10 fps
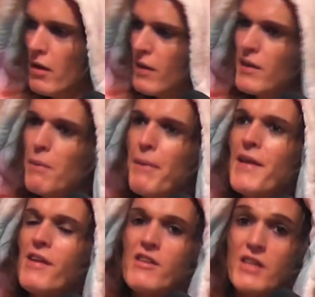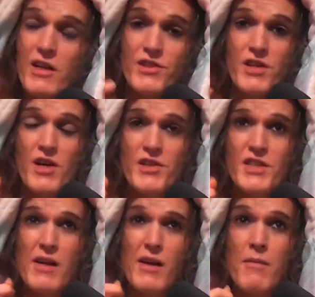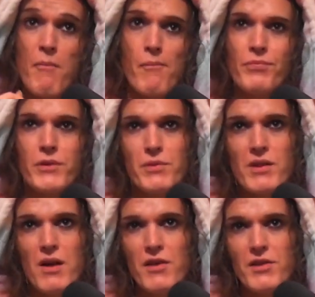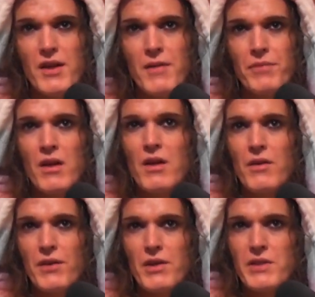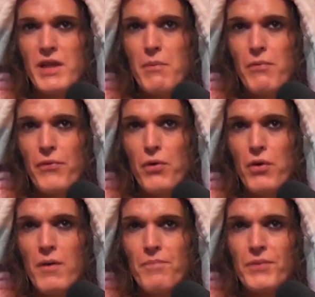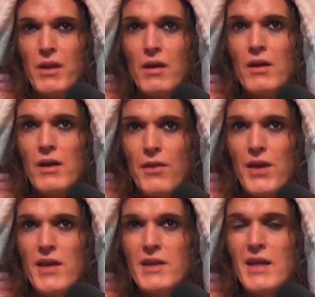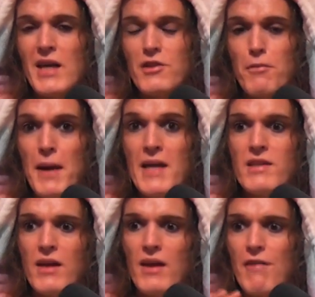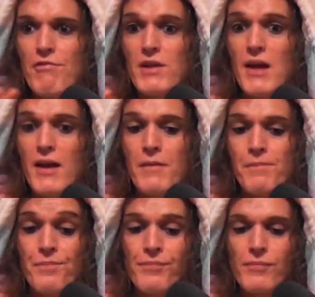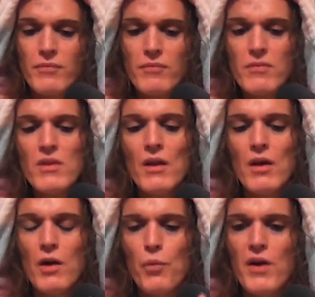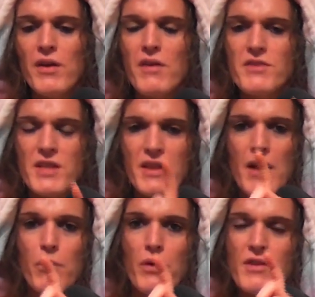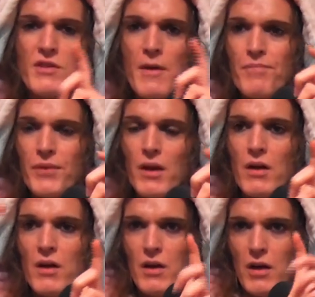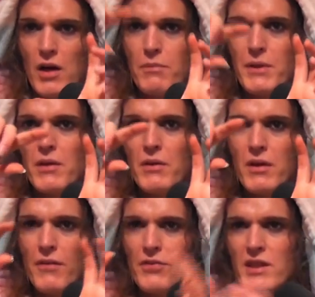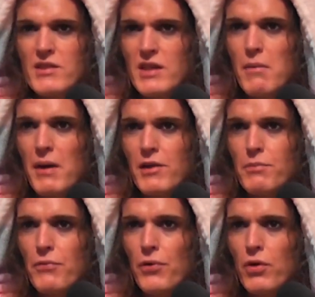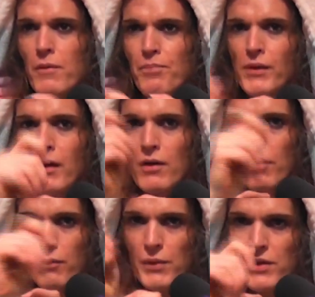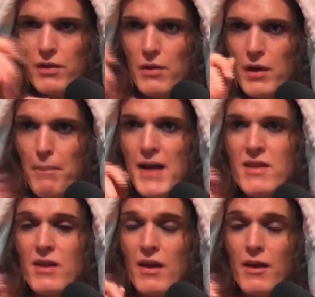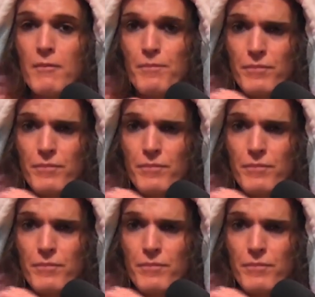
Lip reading: I did a painting challenge last year. Was it last year? I think it was the year before. 30 days of painting every day. And what I noticed in that was, I've said about this before, when you're doing a painting,